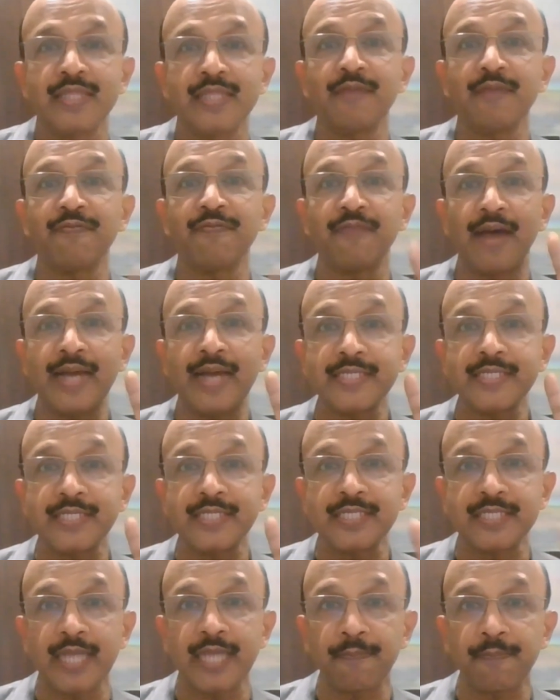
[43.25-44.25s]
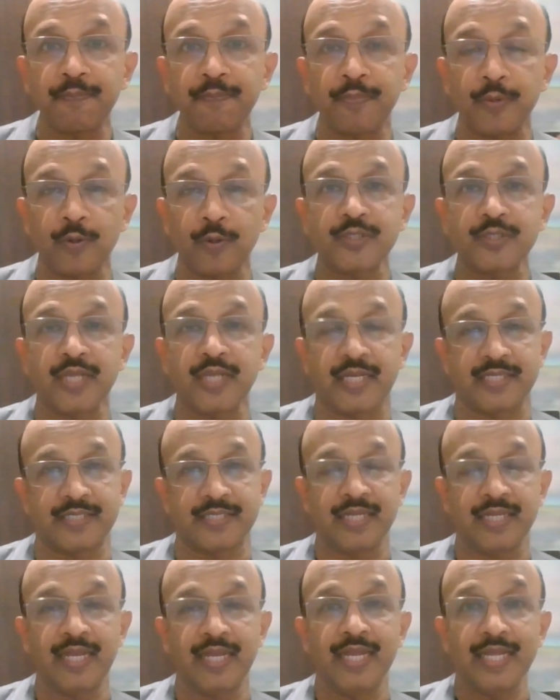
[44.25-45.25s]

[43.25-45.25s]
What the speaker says: the five-step process